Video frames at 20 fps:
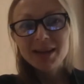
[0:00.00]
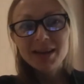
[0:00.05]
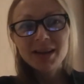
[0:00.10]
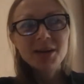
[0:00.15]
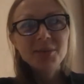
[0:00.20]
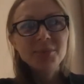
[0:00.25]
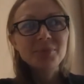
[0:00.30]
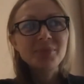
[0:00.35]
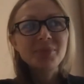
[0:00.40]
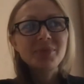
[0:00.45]

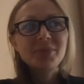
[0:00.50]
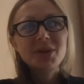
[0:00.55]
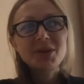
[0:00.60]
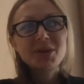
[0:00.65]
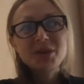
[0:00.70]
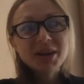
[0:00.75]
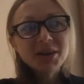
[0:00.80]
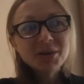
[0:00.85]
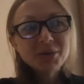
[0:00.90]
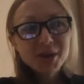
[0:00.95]
Um,
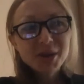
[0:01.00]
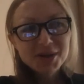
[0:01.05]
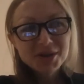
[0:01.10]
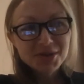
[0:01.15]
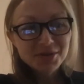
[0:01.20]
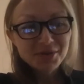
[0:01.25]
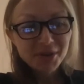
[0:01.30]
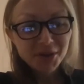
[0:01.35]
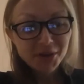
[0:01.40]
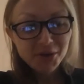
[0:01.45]
great
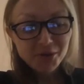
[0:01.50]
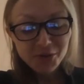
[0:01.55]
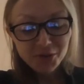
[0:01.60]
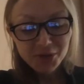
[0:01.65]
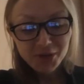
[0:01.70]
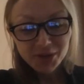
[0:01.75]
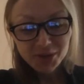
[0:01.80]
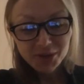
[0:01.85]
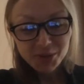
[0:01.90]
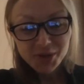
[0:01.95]
question. Thank you for
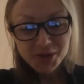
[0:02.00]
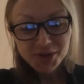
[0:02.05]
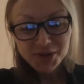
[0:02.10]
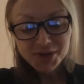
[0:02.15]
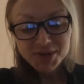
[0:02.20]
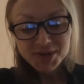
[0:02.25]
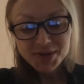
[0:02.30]
that question.